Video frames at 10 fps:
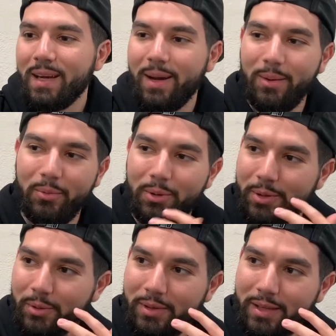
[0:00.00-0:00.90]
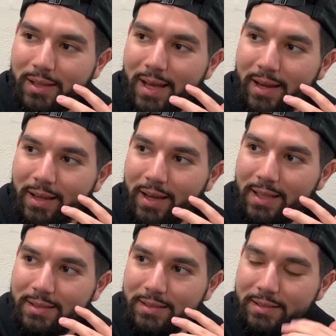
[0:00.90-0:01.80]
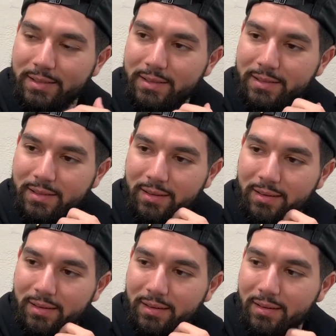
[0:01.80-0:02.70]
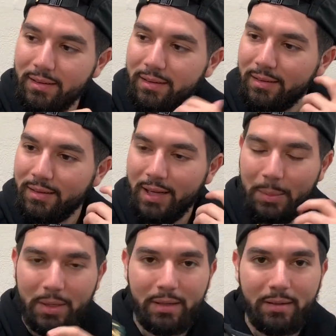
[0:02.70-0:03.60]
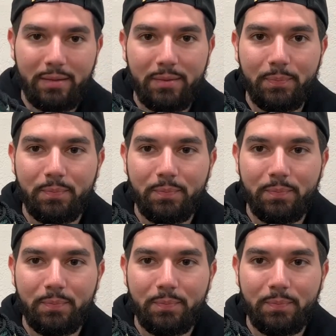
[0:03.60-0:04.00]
I'm really glad I got these. These are, I mean,